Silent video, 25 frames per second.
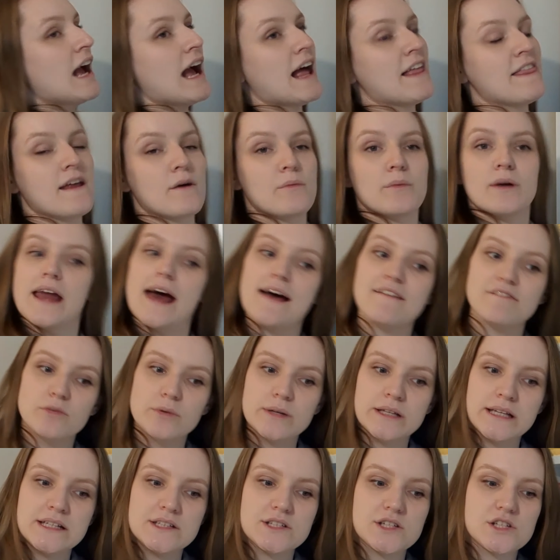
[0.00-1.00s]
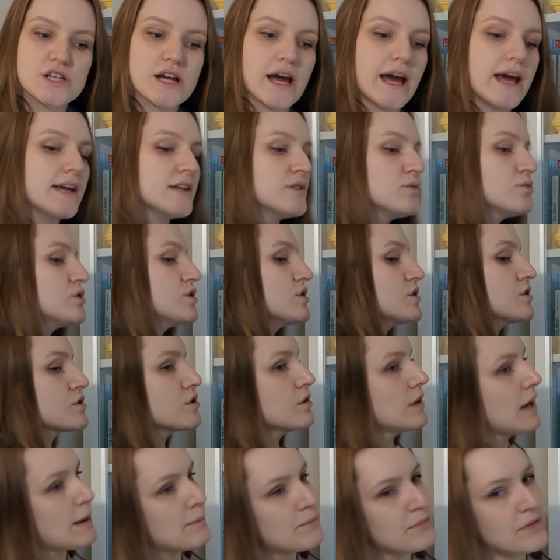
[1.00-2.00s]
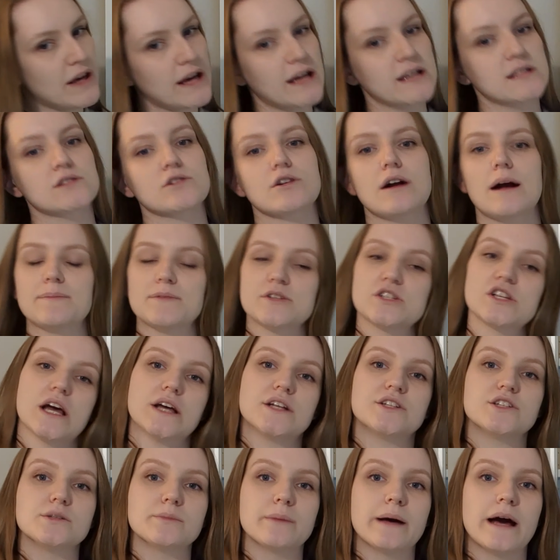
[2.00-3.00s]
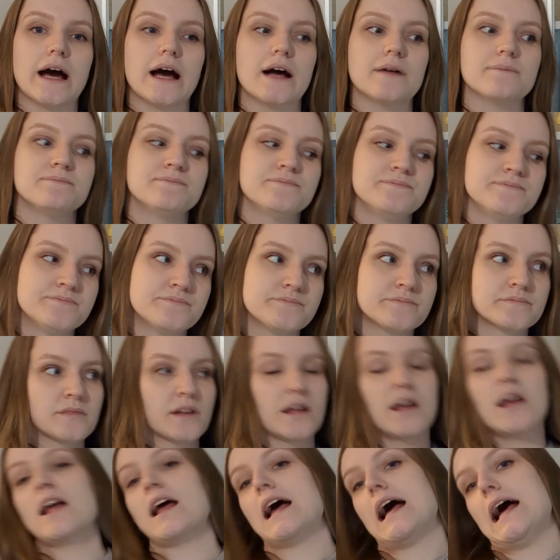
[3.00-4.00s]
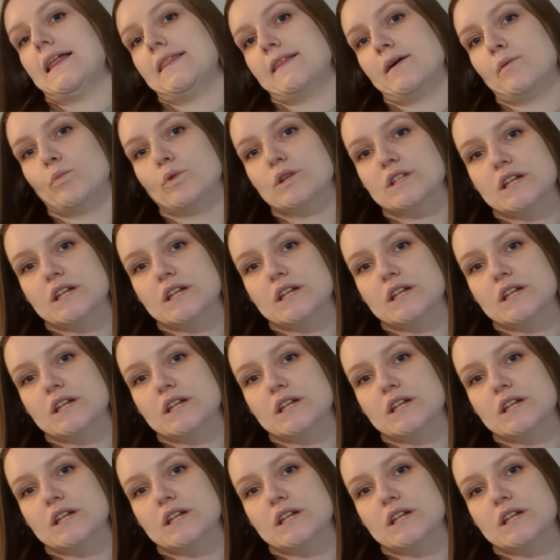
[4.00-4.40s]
and then whenever we need to change, we just grab this, grab the changing mat, and then we're